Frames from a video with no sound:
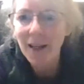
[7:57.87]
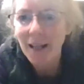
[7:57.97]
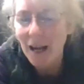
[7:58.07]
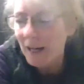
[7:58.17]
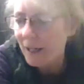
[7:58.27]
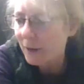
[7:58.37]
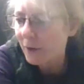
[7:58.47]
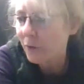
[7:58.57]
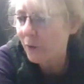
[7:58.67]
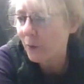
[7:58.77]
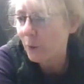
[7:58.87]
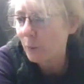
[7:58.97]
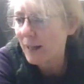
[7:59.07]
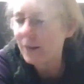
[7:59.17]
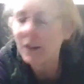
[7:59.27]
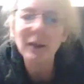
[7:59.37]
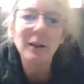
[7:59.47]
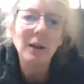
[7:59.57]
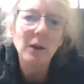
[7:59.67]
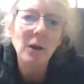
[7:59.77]
kindness or metta,
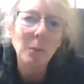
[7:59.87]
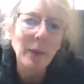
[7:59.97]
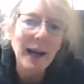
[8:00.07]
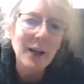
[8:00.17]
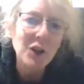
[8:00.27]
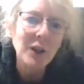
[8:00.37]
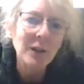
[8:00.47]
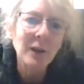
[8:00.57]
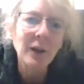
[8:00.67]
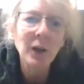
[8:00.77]
compassion